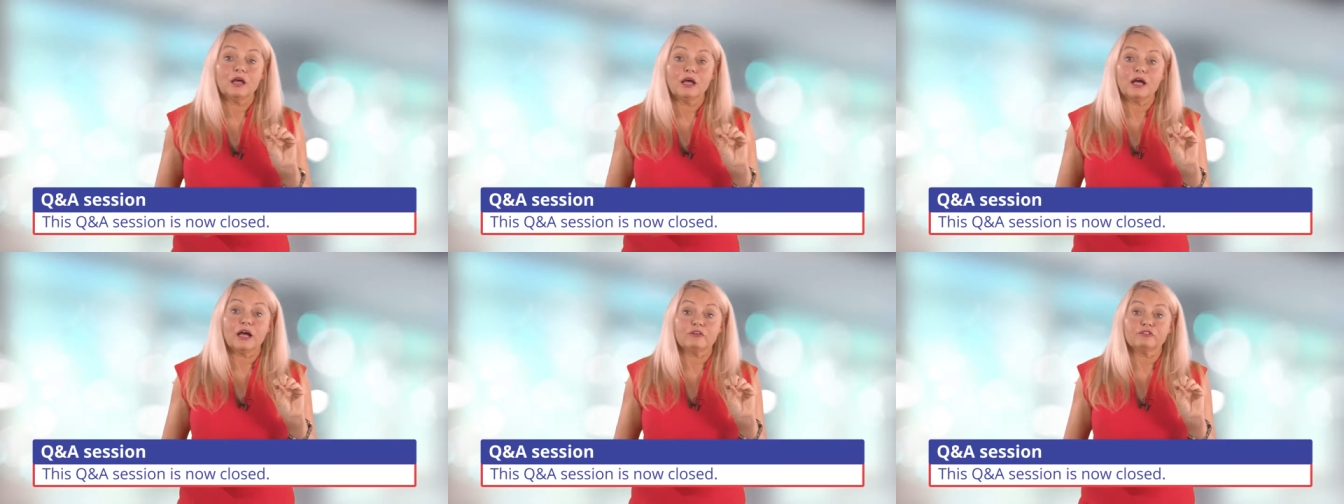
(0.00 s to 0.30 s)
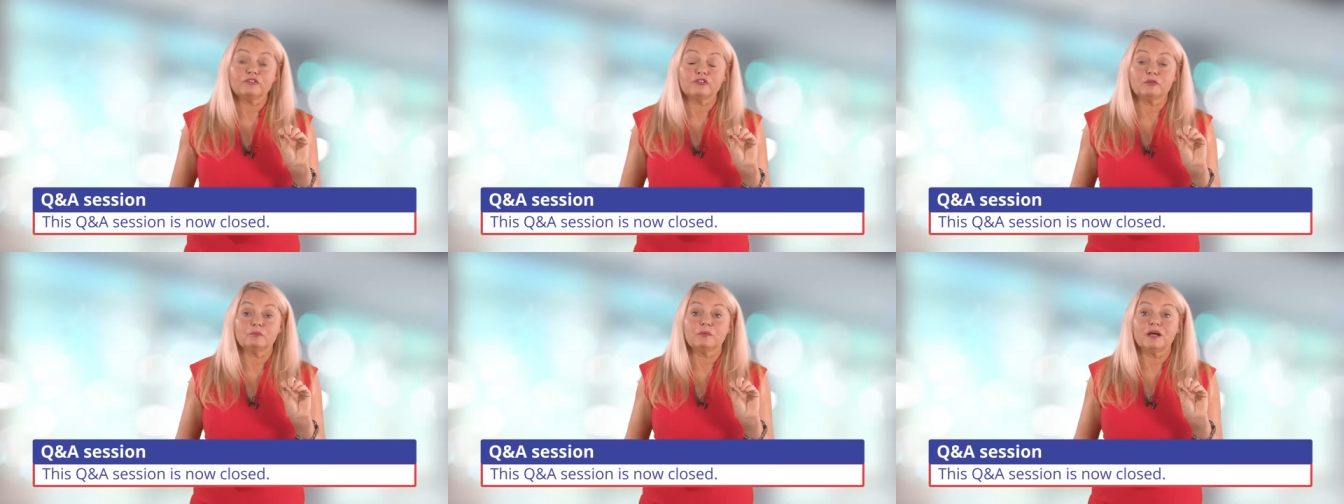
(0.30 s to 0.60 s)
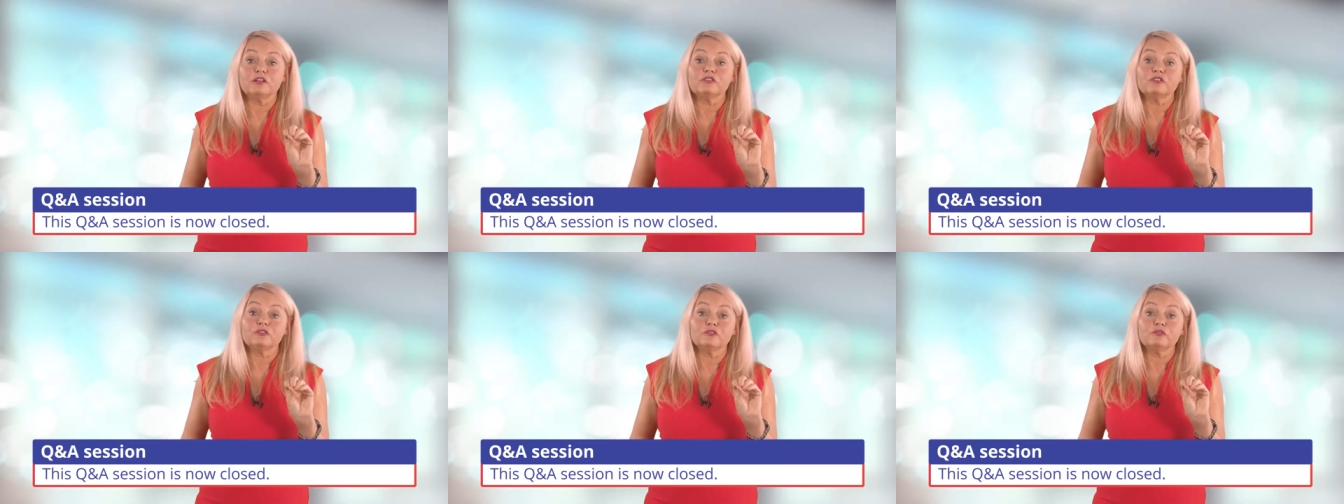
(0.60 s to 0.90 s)
after a
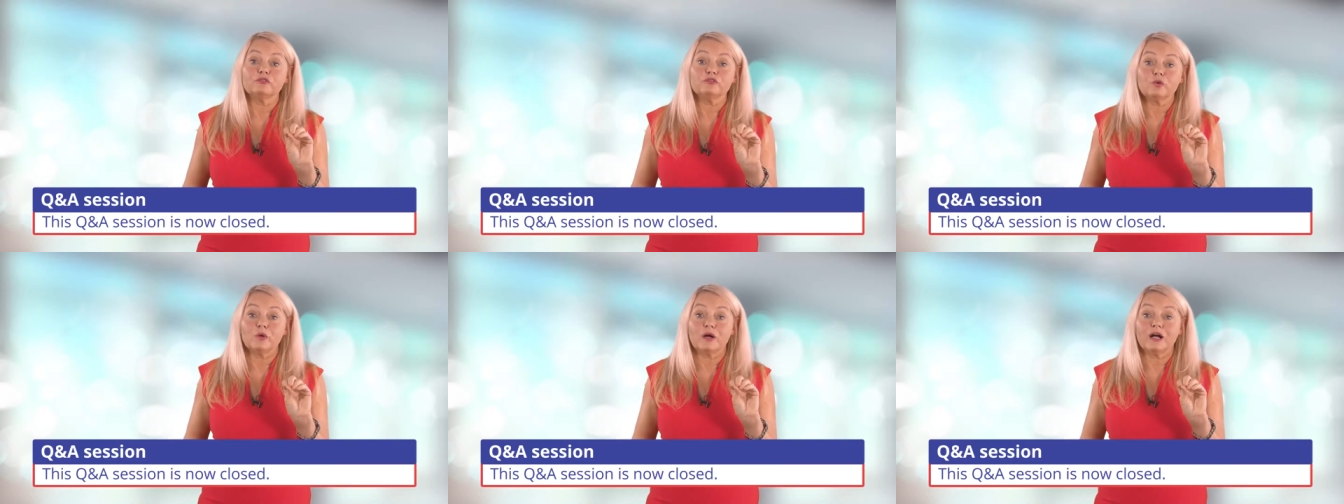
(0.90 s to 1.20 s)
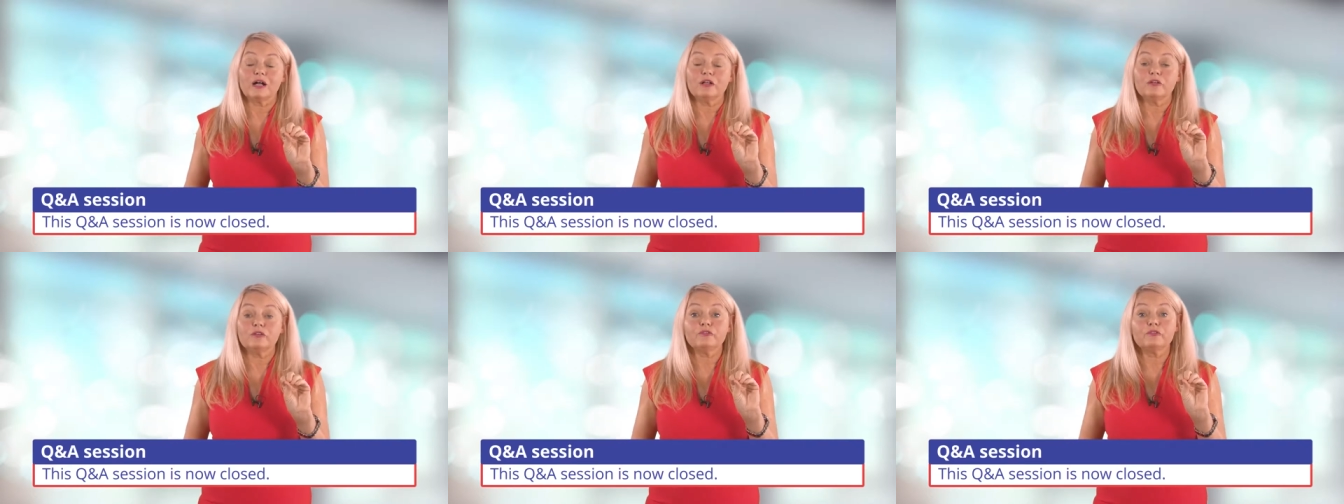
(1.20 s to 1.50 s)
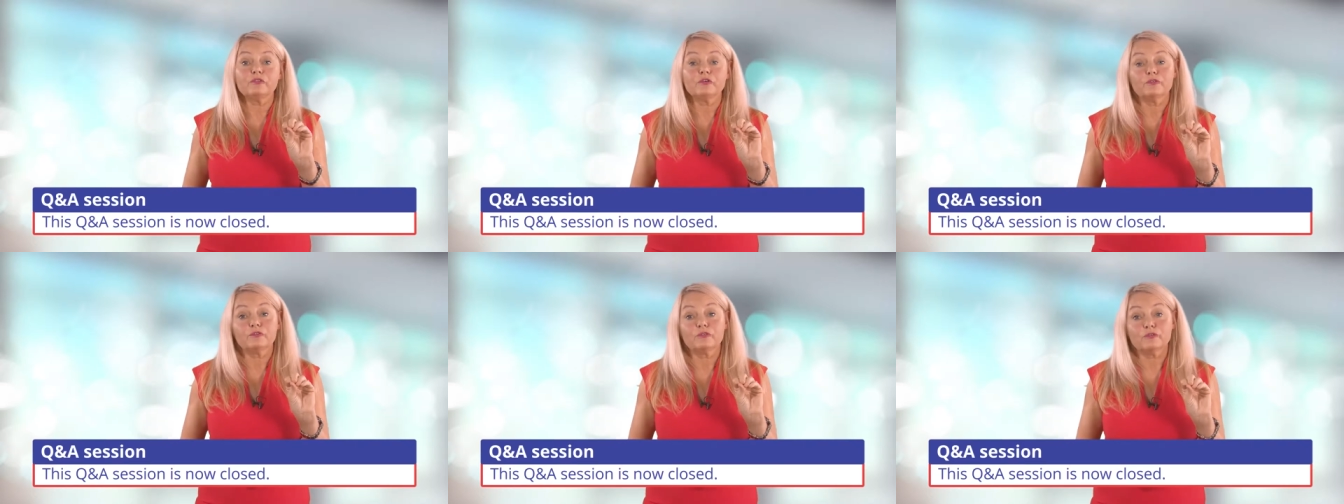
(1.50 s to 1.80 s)
matter of
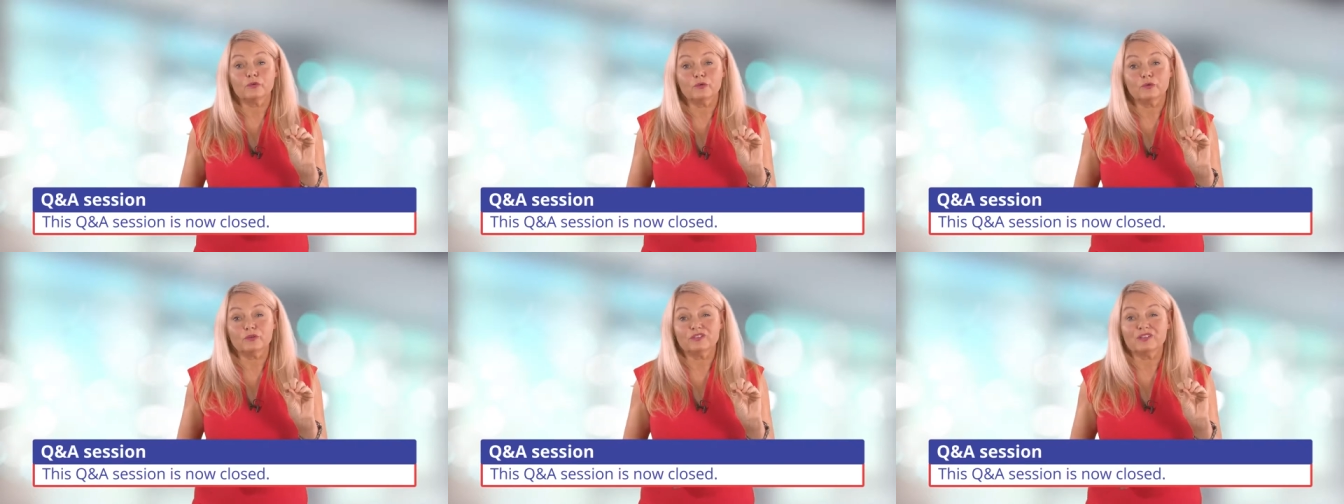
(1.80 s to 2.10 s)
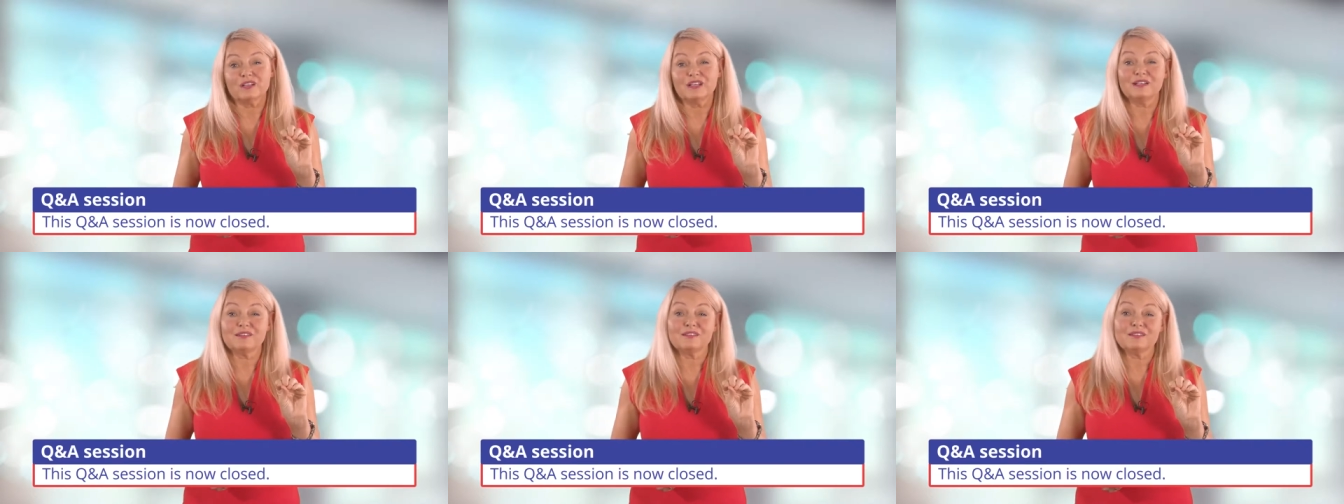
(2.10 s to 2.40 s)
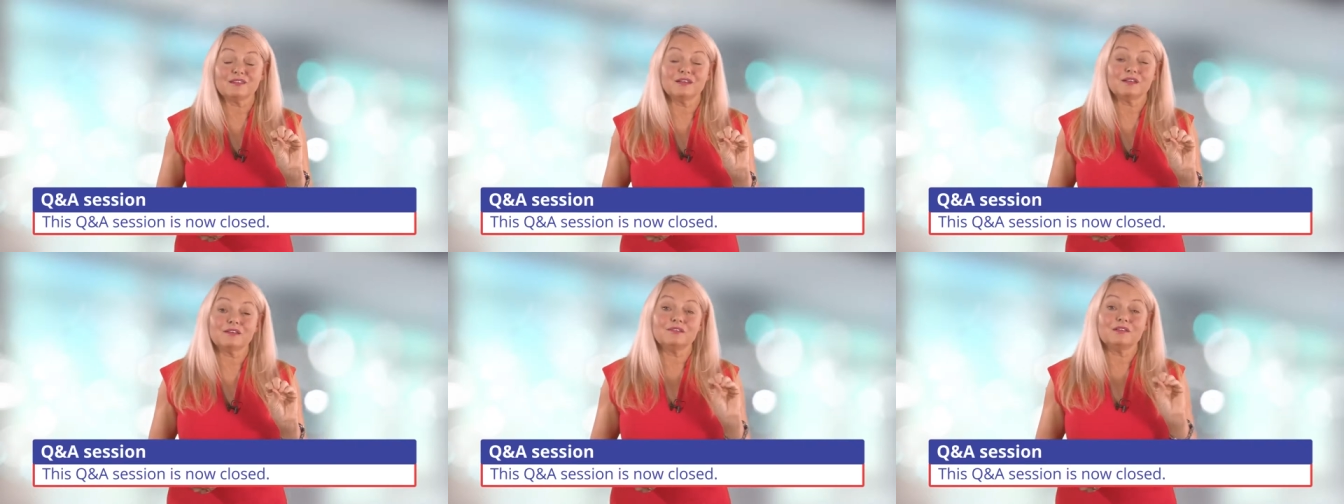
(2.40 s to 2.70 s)
twelve, fourteen,
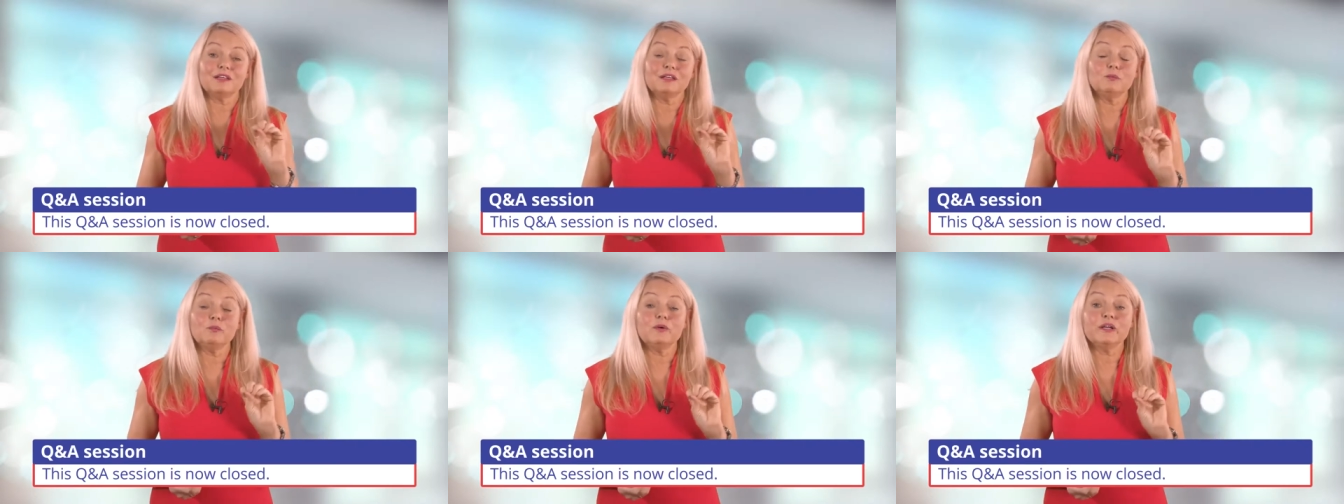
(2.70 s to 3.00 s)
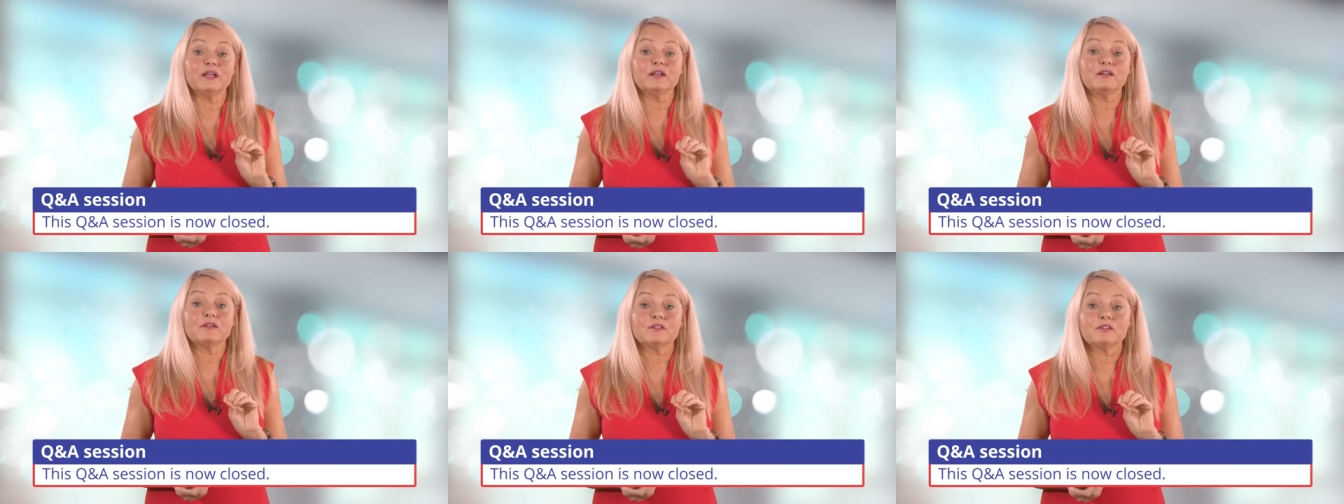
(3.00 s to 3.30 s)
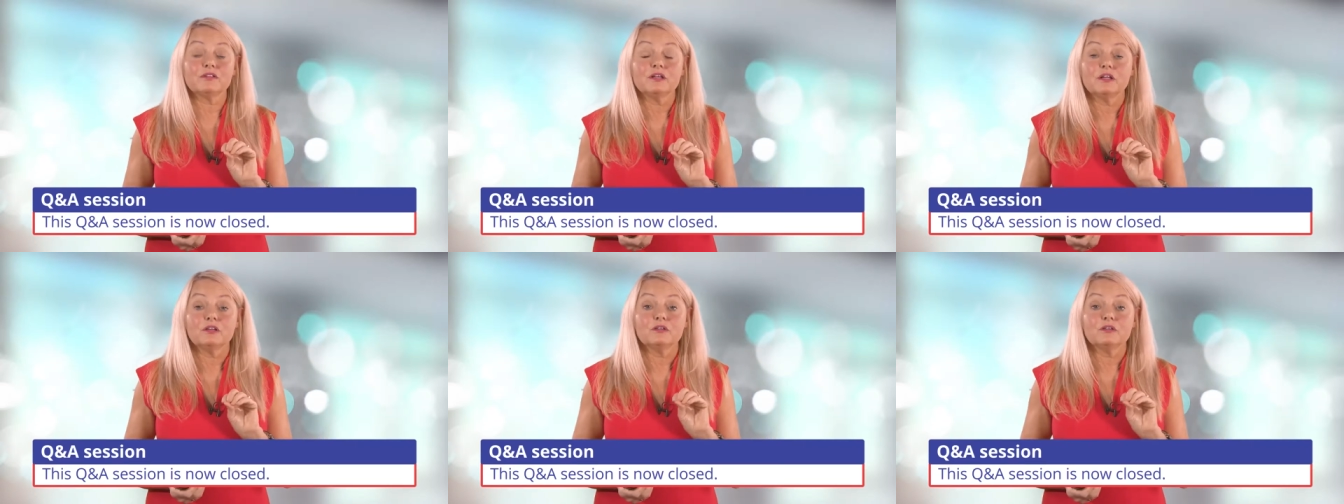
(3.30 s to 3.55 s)
sixteen weeks,